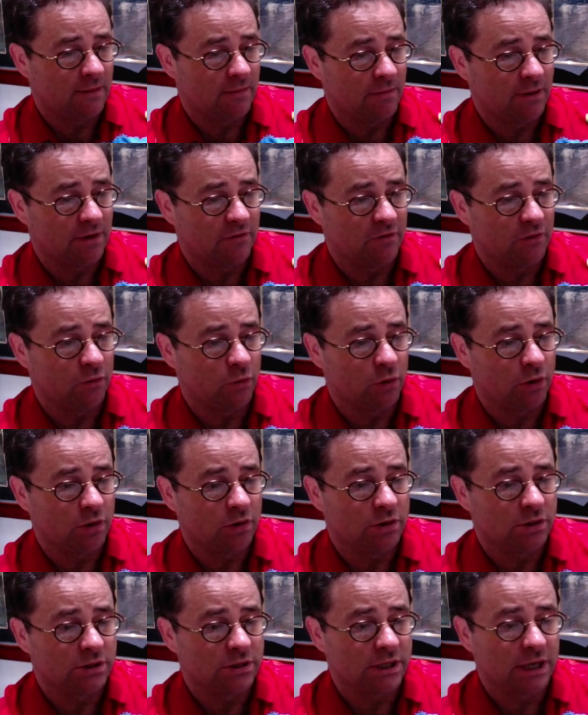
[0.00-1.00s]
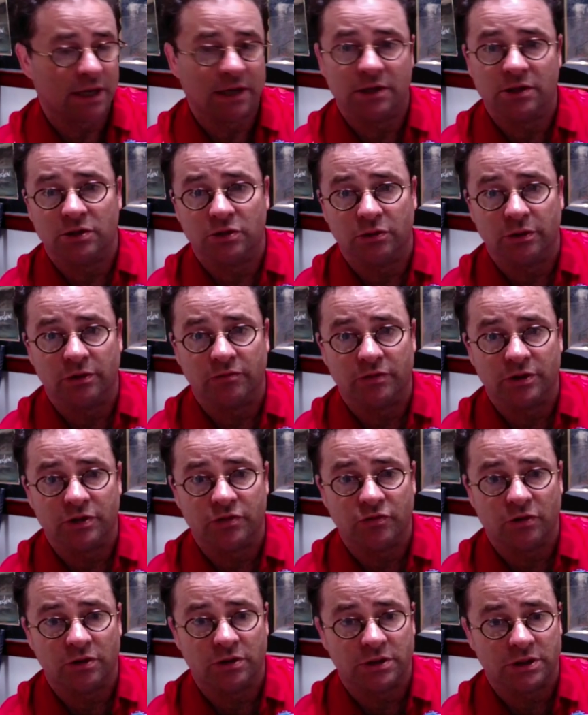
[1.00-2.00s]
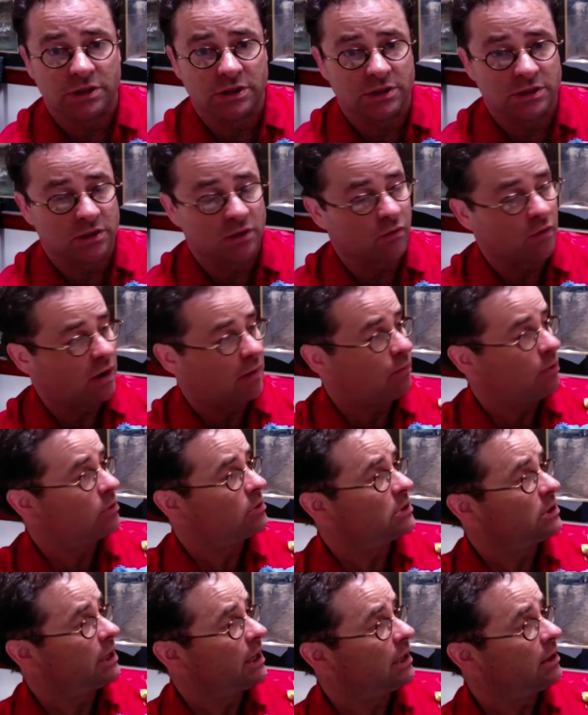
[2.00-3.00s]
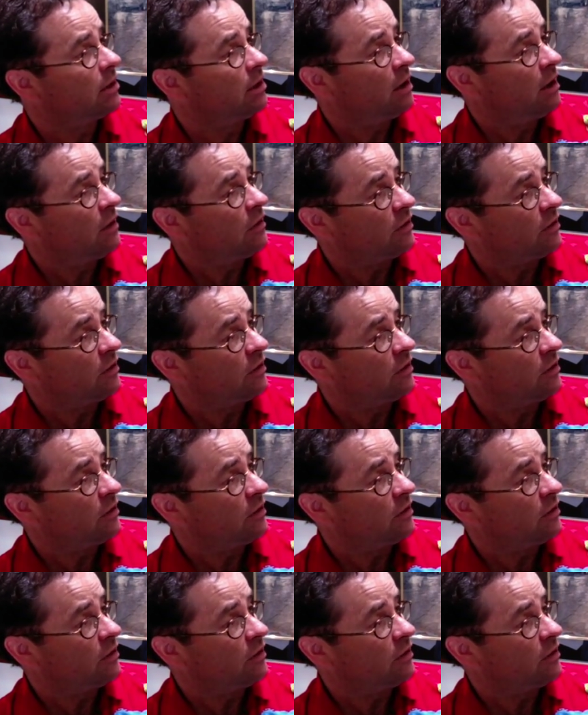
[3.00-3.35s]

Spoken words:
But if you want to start doing restaurants, this is a great book to get.